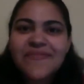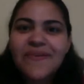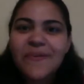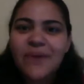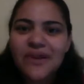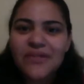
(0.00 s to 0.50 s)

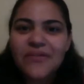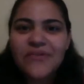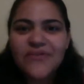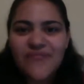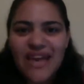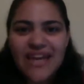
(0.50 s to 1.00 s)
one of those
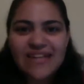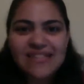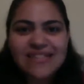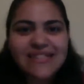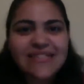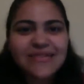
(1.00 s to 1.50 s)

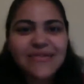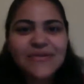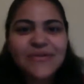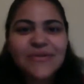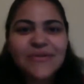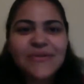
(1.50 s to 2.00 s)
fans
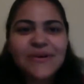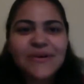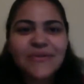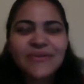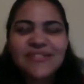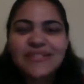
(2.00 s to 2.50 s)
who
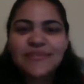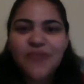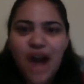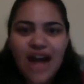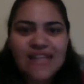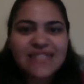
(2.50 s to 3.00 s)
was
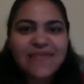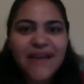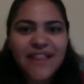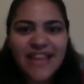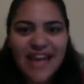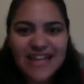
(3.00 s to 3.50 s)
surprised by
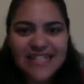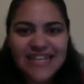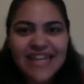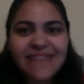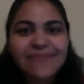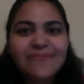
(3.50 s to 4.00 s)
the
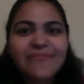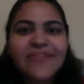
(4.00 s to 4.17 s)
ending.